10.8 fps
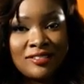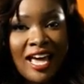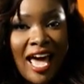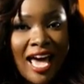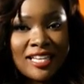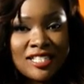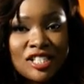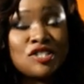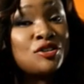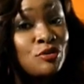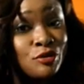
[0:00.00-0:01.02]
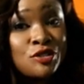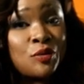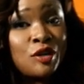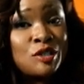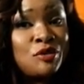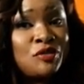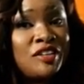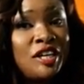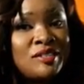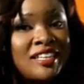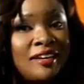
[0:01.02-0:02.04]
channel and you can also
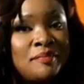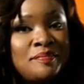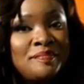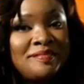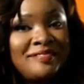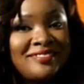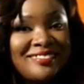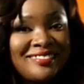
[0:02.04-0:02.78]
watch more videos here.